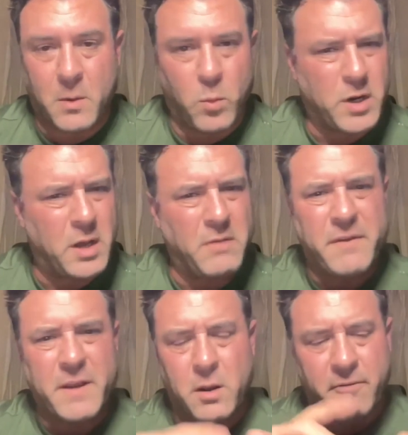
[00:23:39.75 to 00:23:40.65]
Now, we're going to
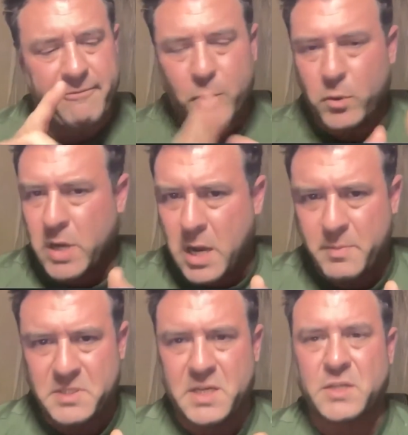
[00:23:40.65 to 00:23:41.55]
unveil our full
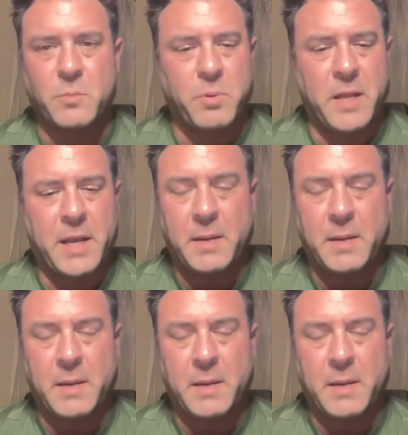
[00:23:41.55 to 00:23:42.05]
compensation plan